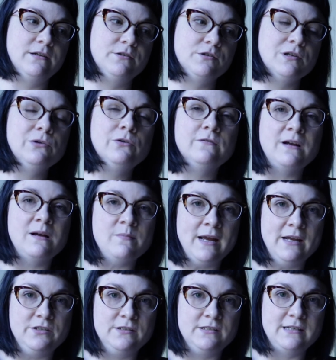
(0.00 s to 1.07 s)
2 of our
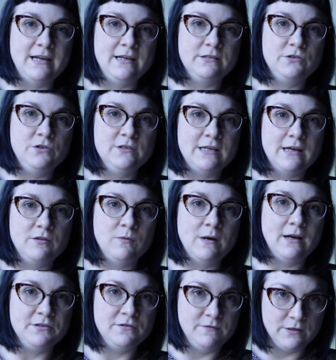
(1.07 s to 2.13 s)
major states, New South
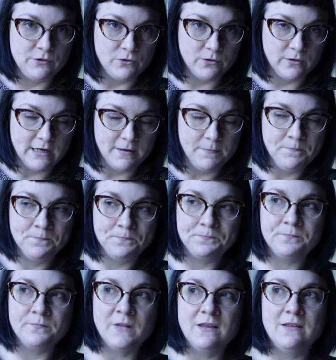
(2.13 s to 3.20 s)
Wales and Victoria,
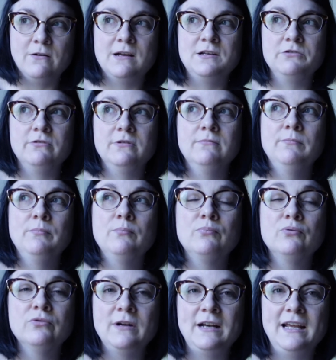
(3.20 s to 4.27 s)
they're under a
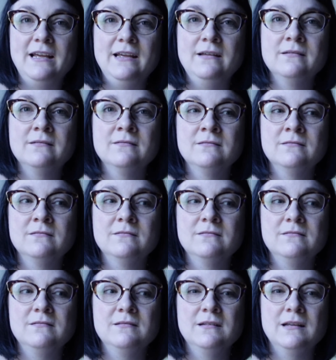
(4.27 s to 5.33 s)
pretty
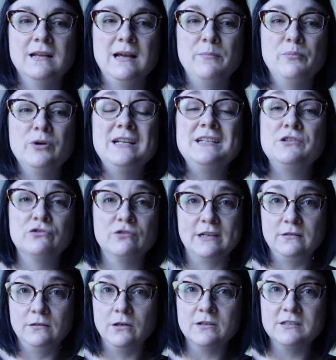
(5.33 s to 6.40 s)

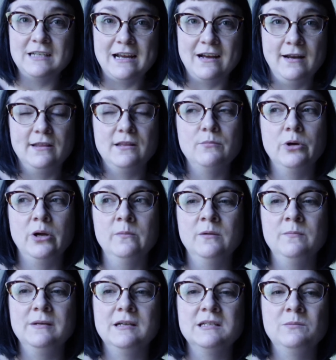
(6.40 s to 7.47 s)
strict lockdown at the
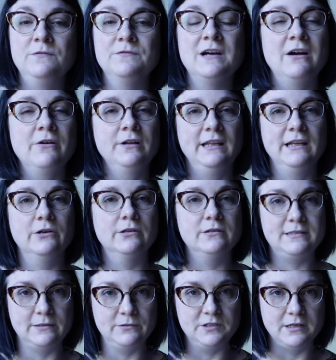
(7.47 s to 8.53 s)
moment, because we've currently
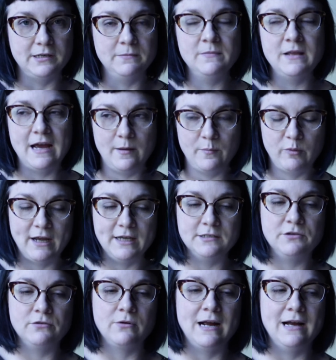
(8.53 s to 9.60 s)
got Delta outbreaks
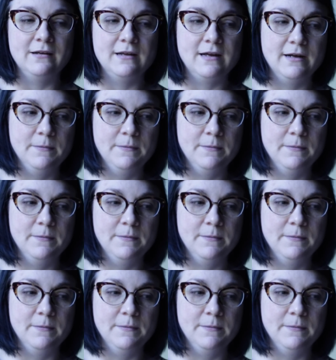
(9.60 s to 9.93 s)
throughout